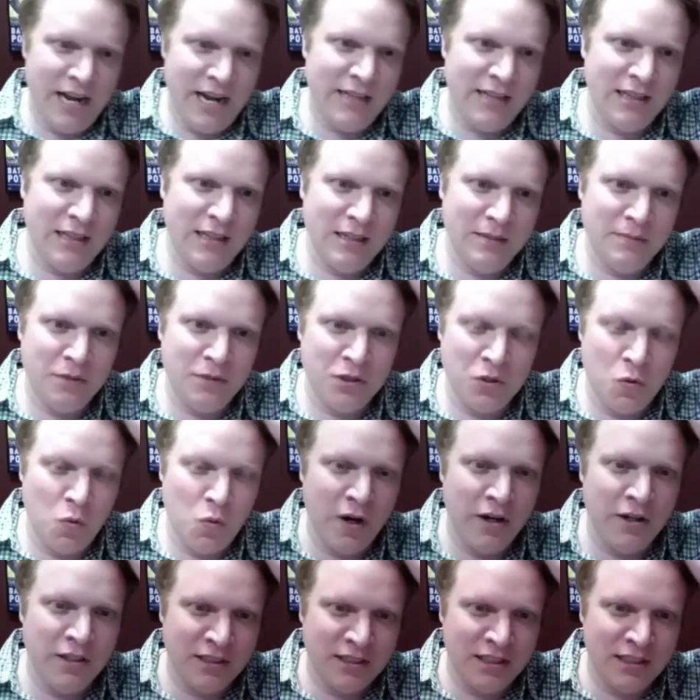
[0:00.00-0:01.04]
ad-lib. So
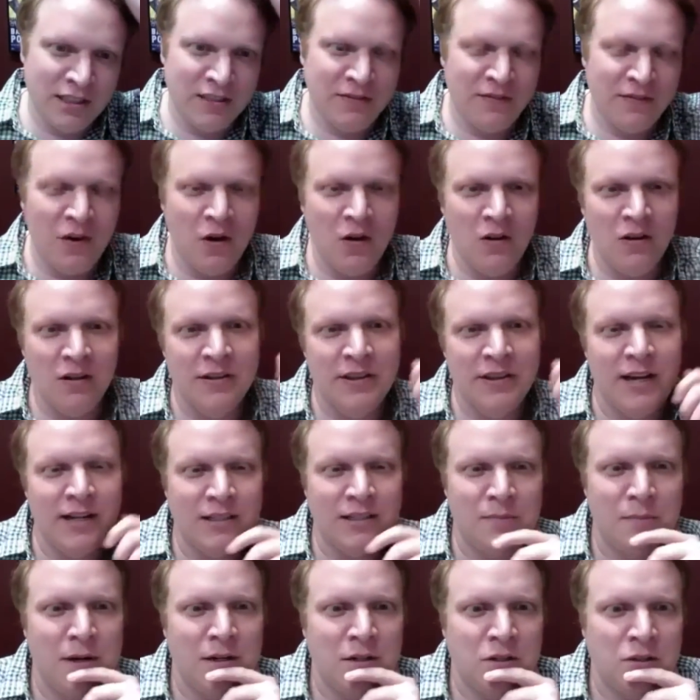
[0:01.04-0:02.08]
where does this fall on that
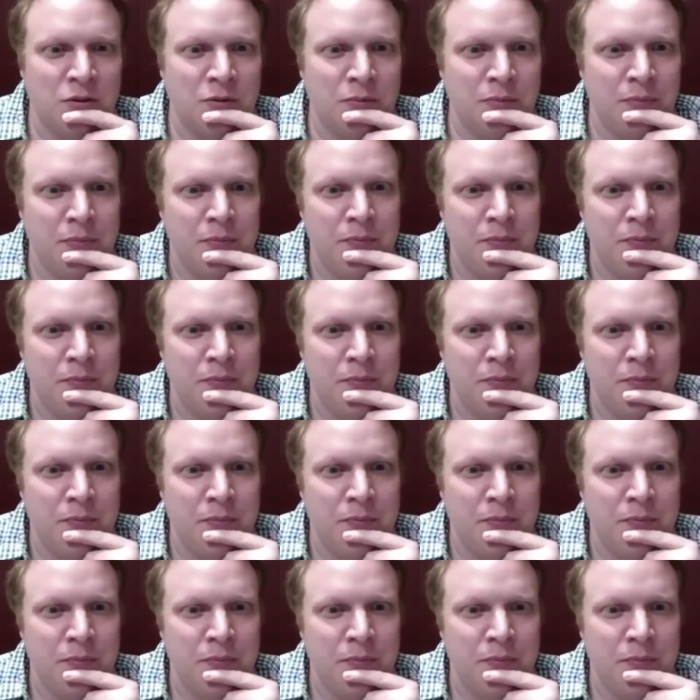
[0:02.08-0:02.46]
spectrum?